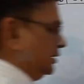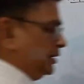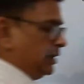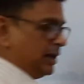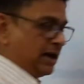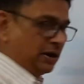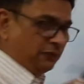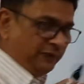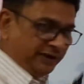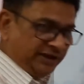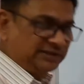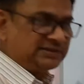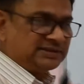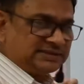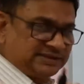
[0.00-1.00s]
How it
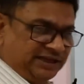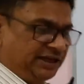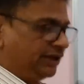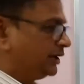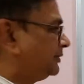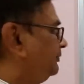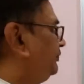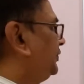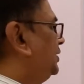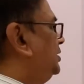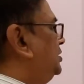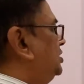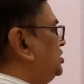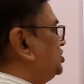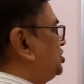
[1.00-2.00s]
is? See here.
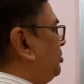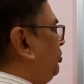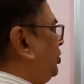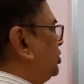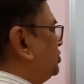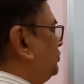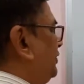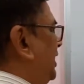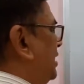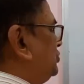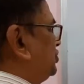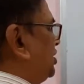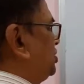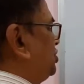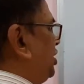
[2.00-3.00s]
Suppose we have
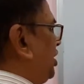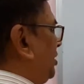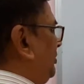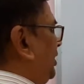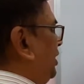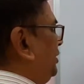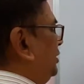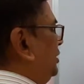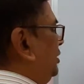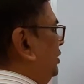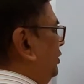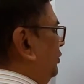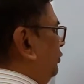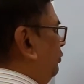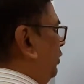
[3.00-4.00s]
such determinant
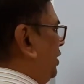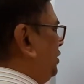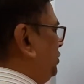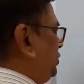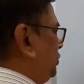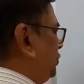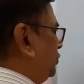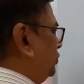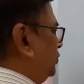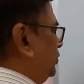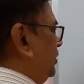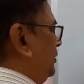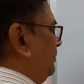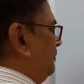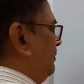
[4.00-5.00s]
1,
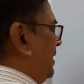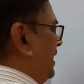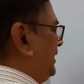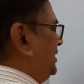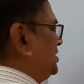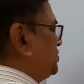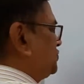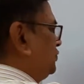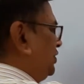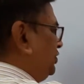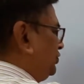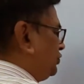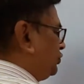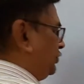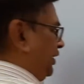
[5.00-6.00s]
2, minus
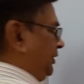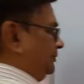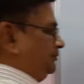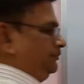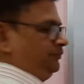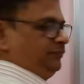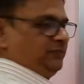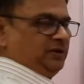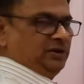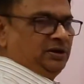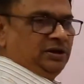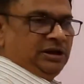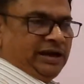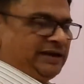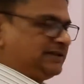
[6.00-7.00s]
1, 3.
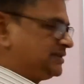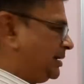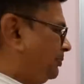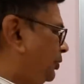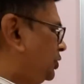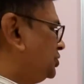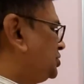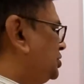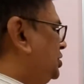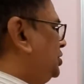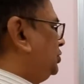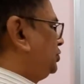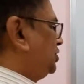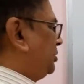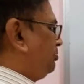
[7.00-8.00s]
And suppose
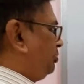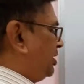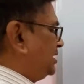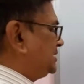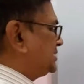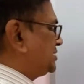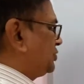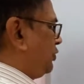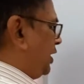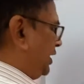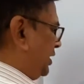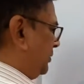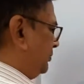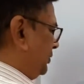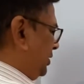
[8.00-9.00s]
to the first
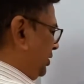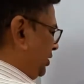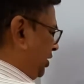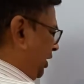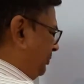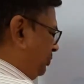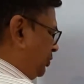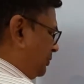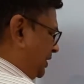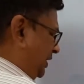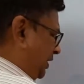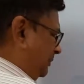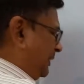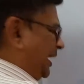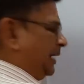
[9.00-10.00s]
column, if you
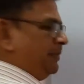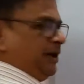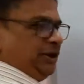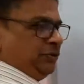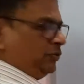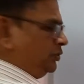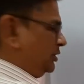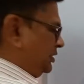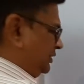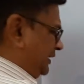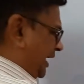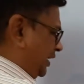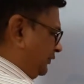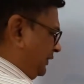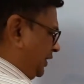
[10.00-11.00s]
multiplied by 2,
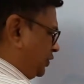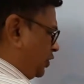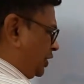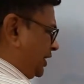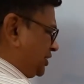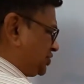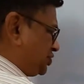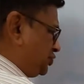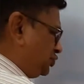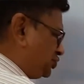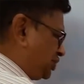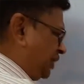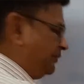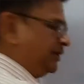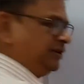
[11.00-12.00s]
that will call as
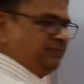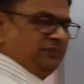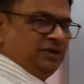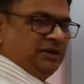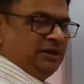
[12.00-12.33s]
2C1.